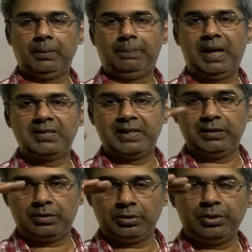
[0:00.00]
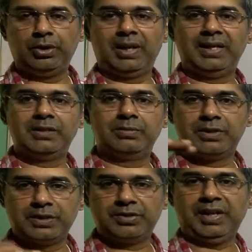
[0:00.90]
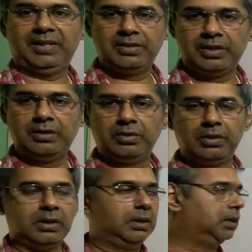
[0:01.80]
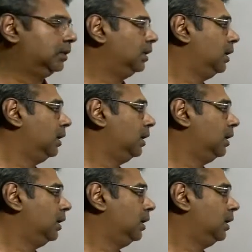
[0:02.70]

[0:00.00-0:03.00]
passing through your eyes, which is tangent to the earth.